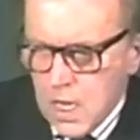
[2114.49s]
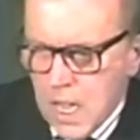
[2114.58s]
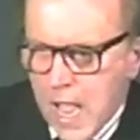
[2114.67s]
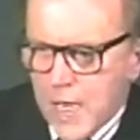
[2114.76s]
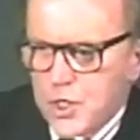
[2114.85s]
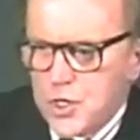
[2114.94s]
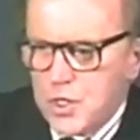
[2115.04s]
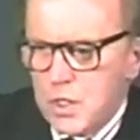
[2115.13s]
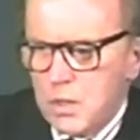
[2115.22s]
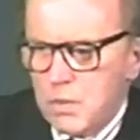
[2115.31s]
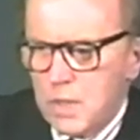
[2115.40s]

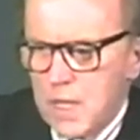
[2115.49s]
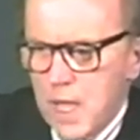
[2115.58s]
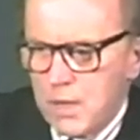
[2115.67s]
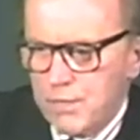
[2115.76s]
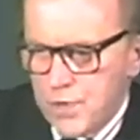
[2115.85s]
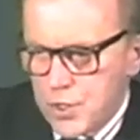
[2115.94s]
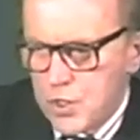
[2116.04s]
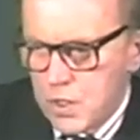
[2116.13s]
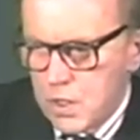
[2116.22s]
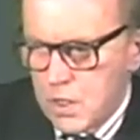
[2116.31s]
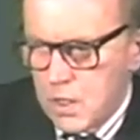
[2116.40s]
Action without
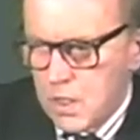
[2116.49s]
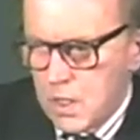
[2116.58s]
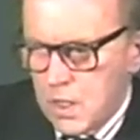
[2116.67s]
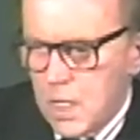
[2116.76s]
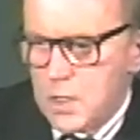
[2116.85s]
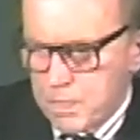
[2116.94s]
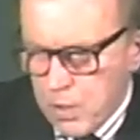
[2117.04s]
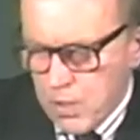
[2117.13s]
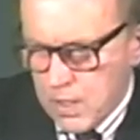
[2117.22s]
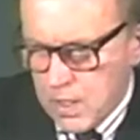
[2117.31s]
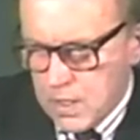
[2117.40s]
vision is
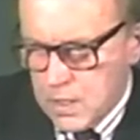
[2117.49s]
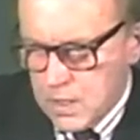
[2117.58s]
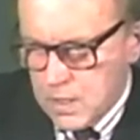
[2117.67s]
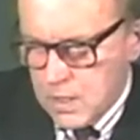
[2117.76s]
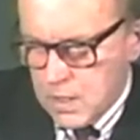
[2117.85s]
pointless.